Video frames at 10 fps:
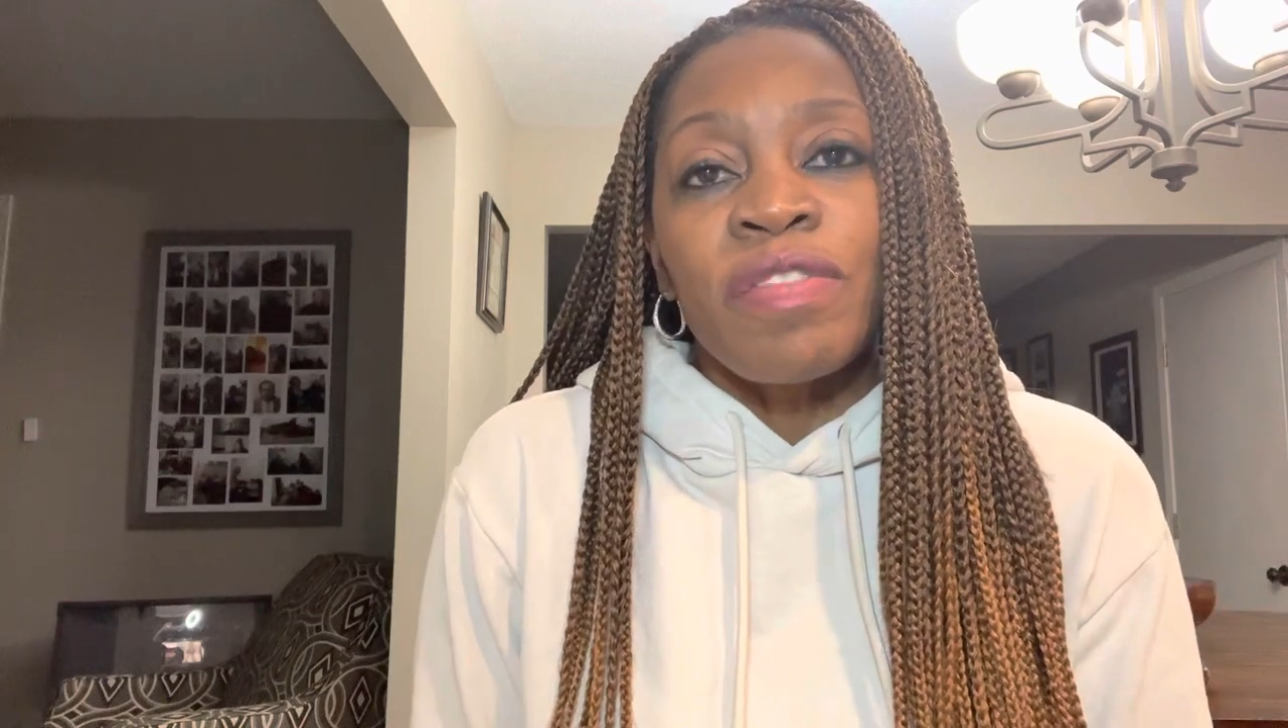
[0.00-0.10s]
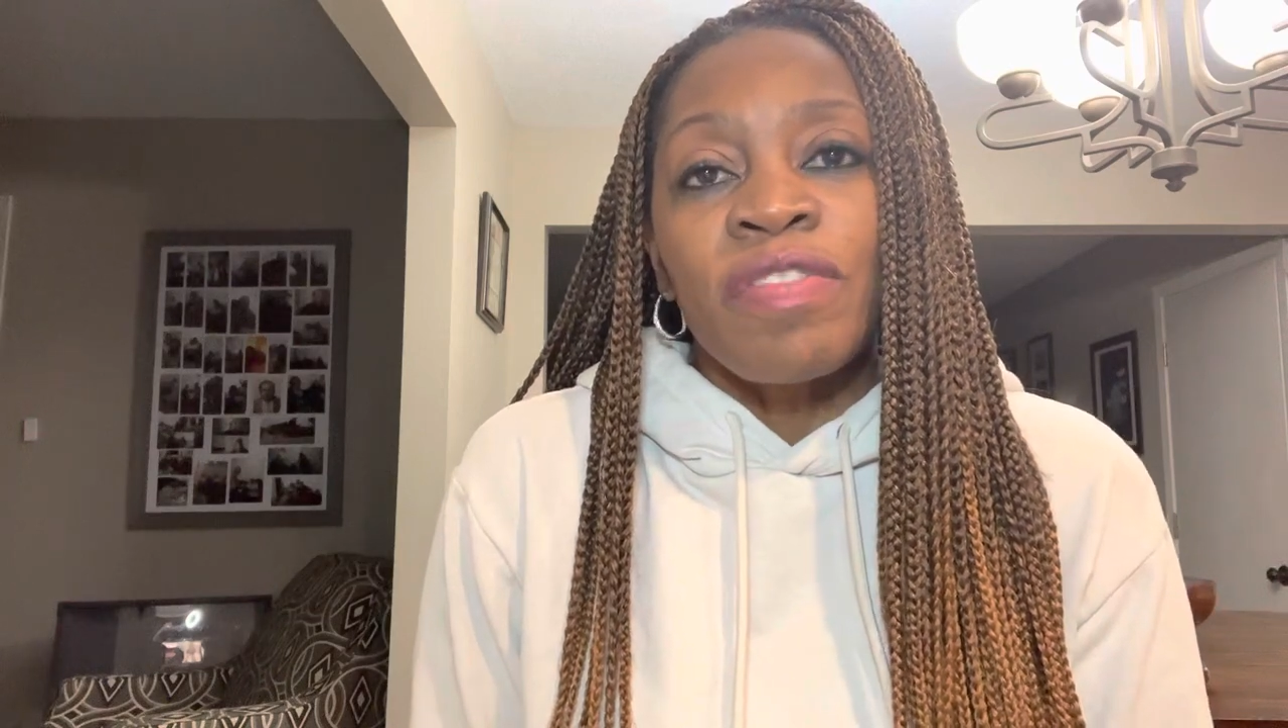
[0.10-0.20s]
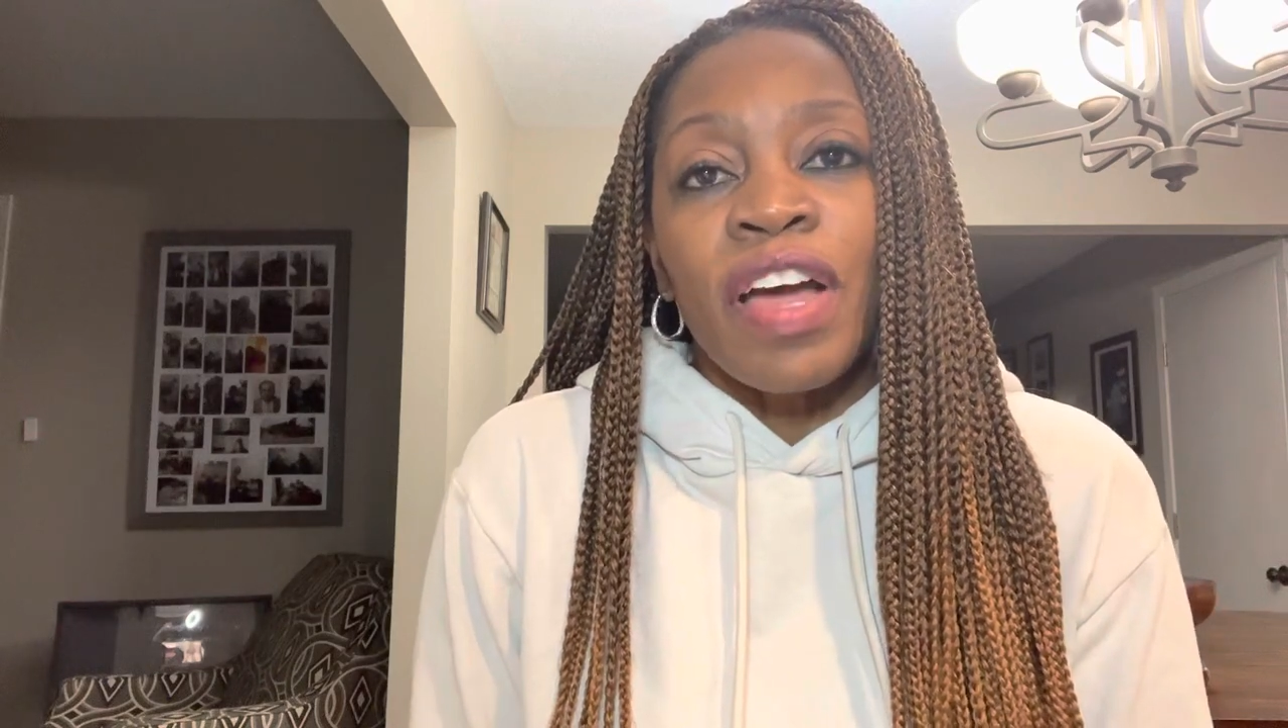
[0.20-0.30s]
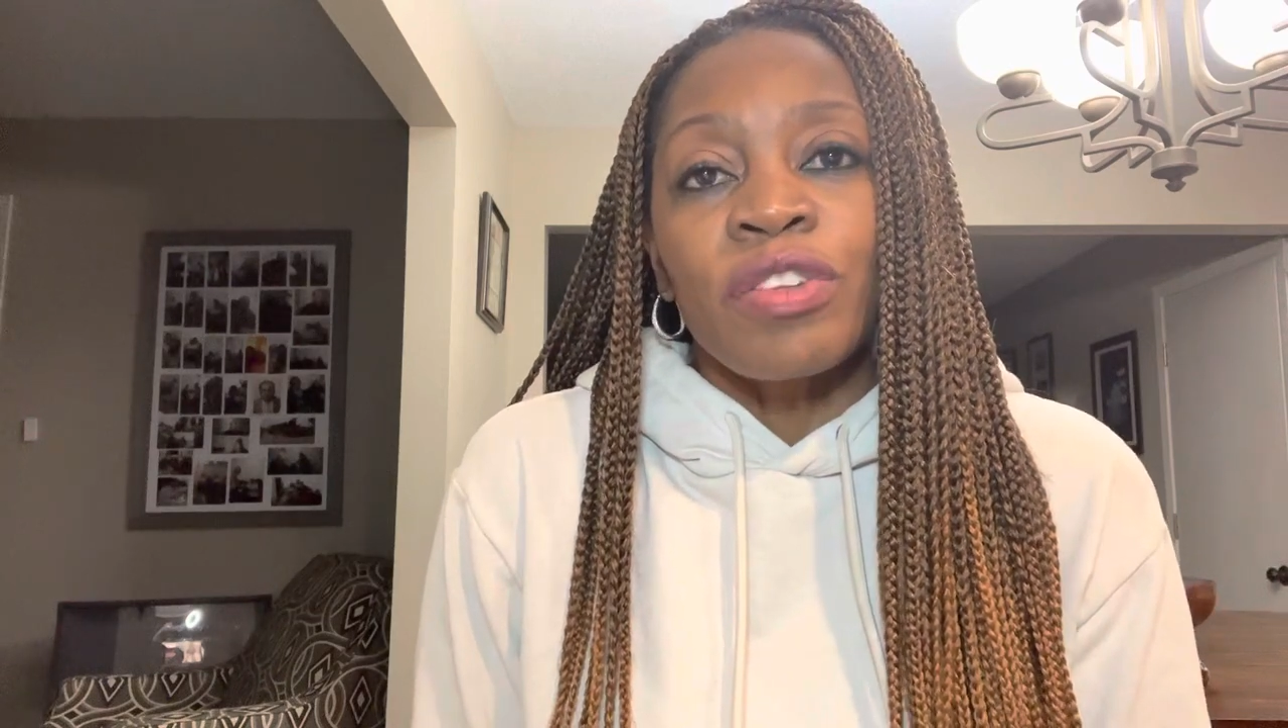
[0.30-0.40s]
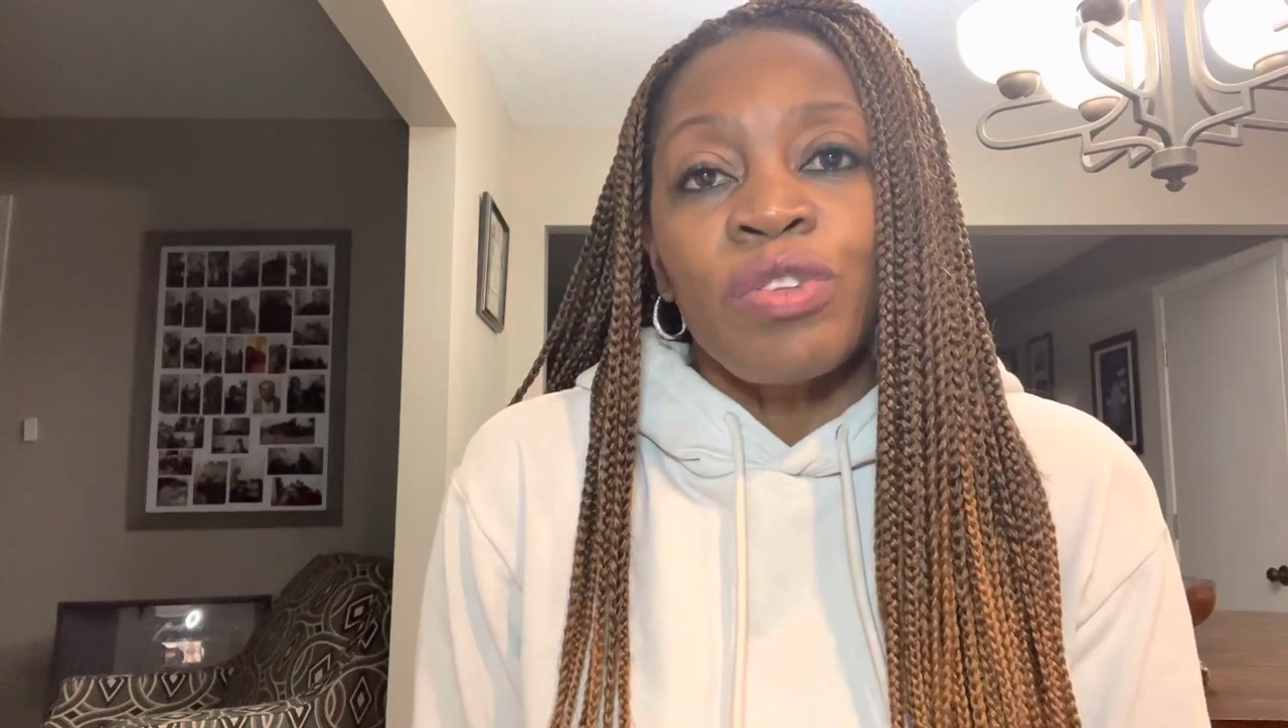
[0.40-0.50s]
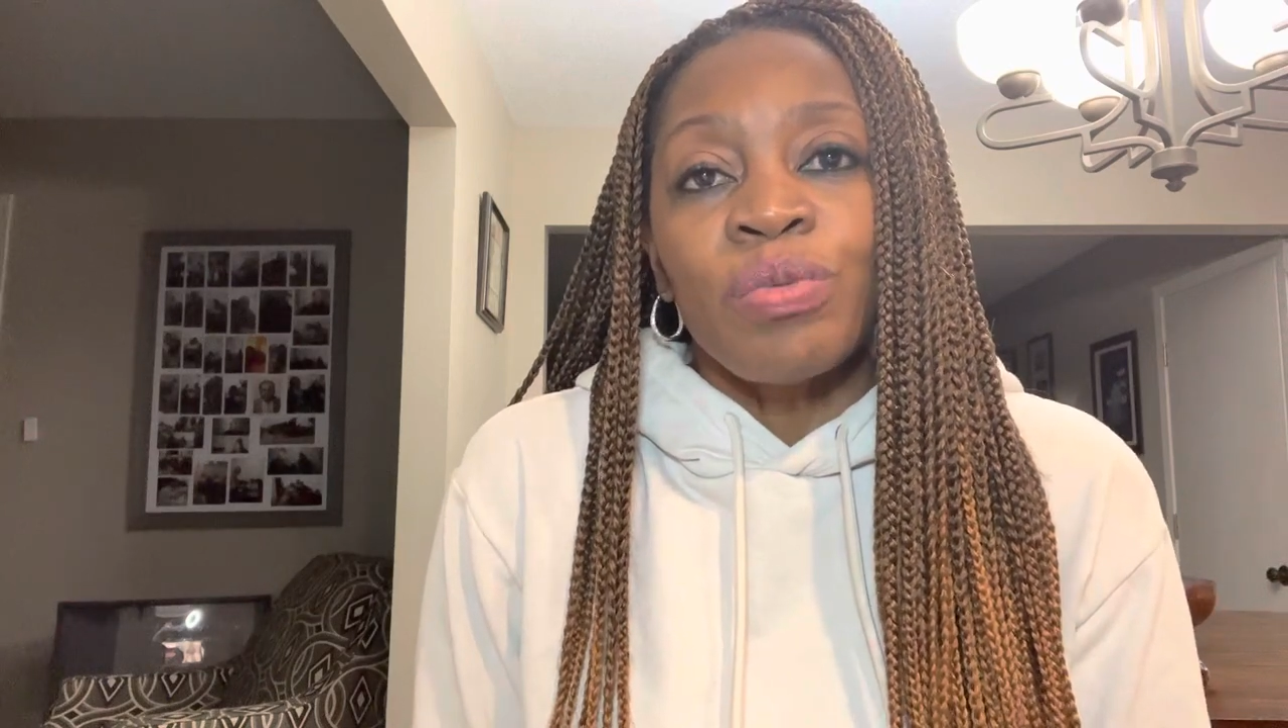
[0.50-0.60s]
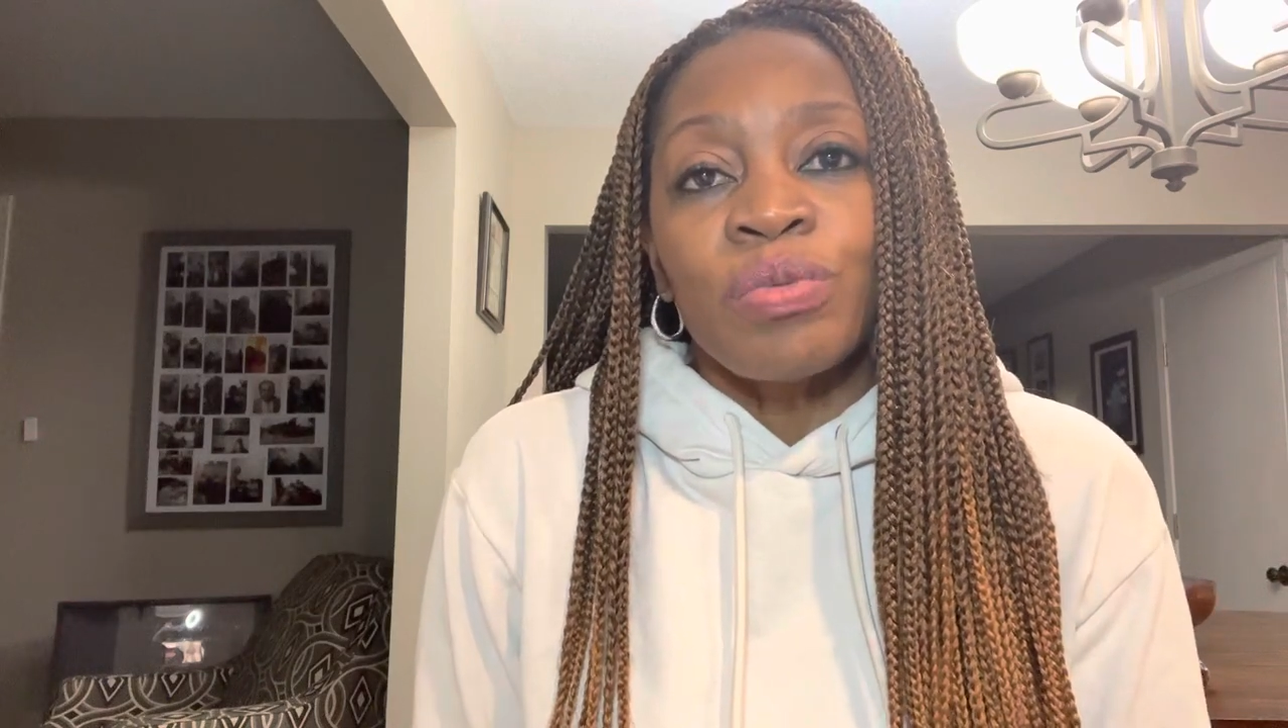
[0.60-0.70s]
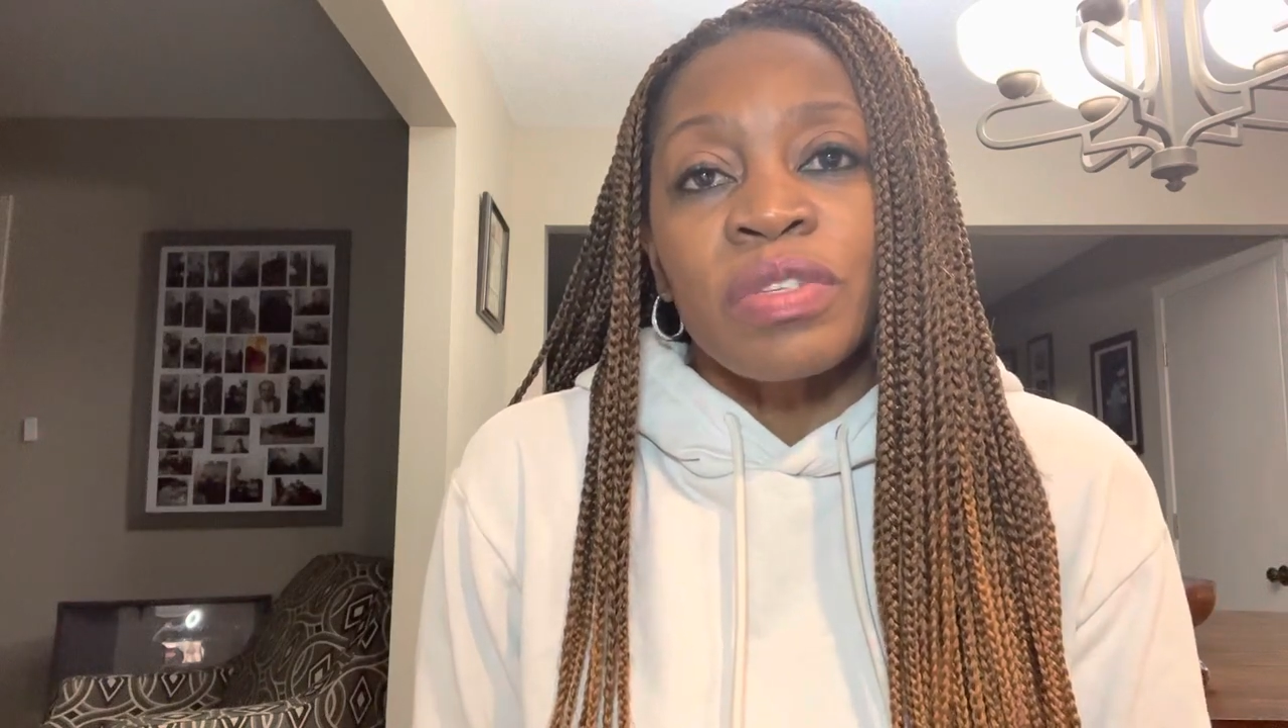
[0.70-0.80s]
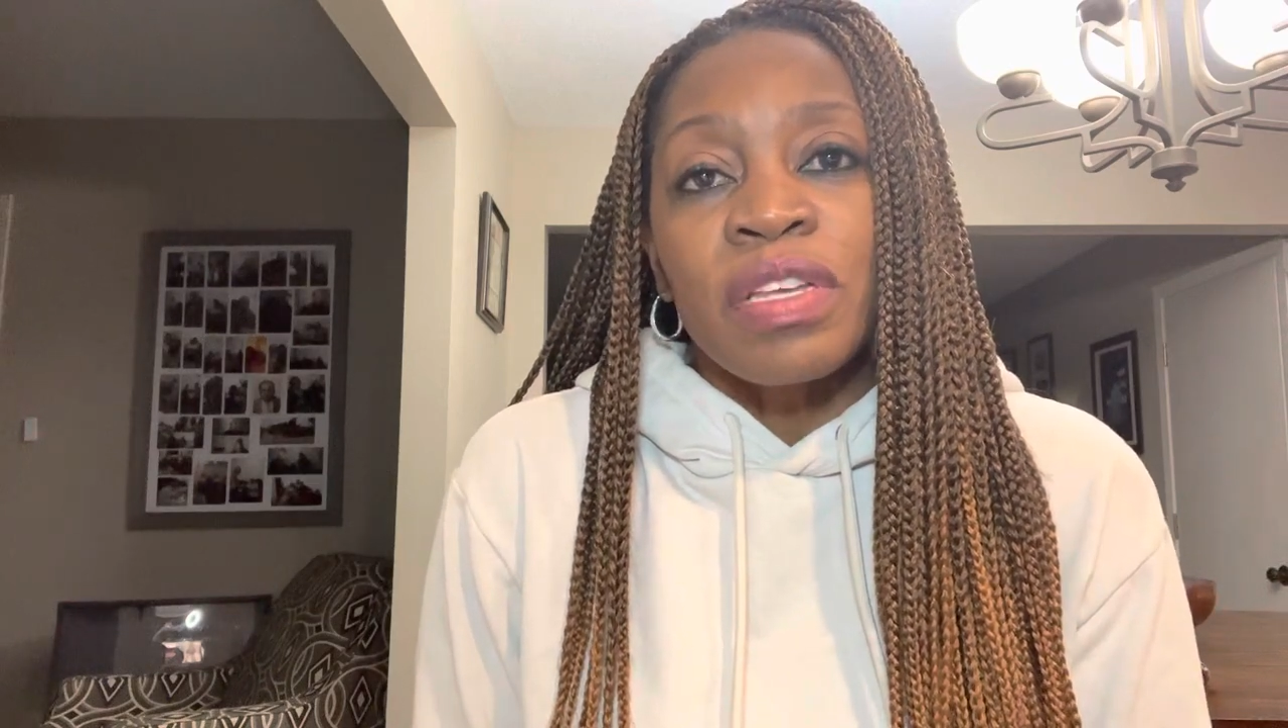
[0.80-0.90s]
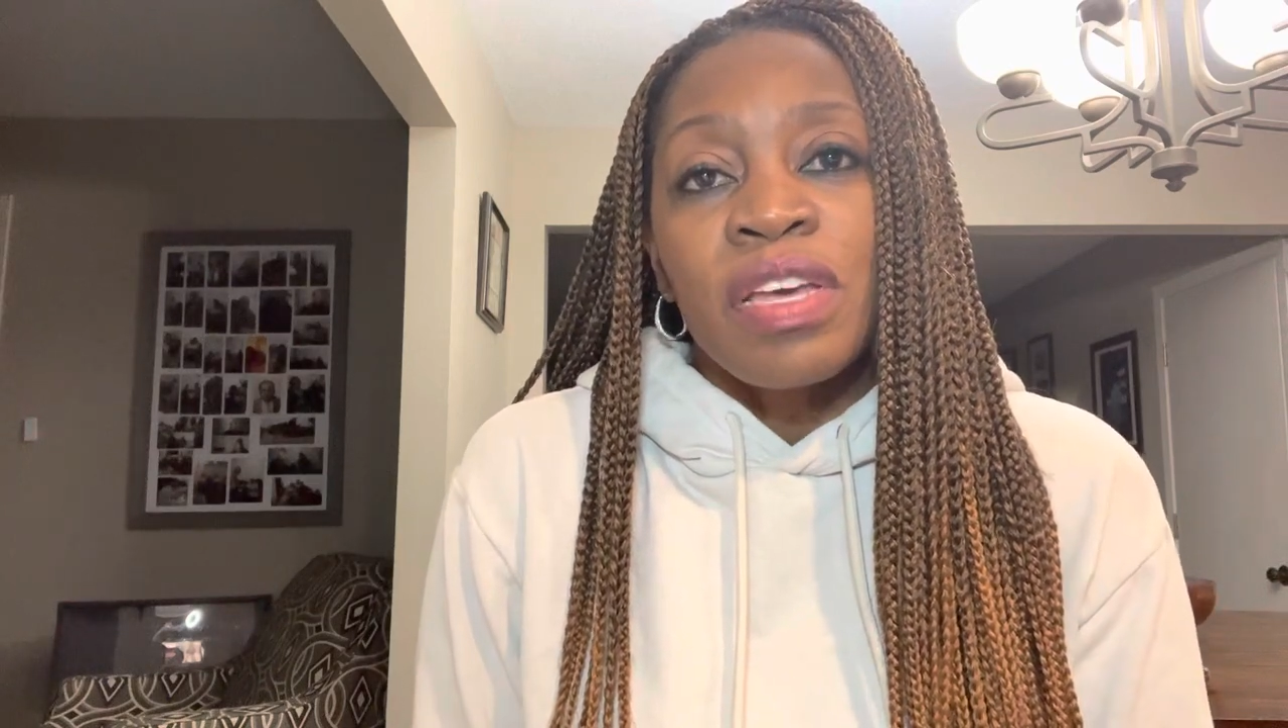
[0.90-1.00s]

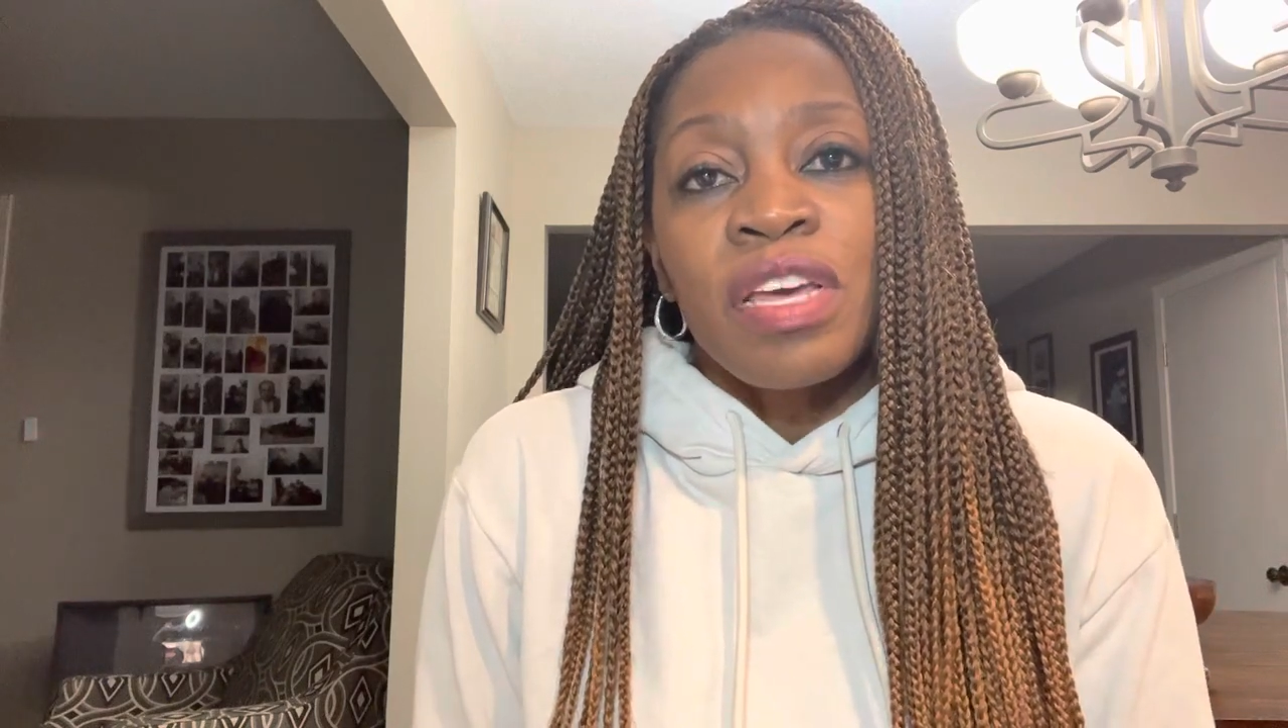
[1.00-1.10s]
values.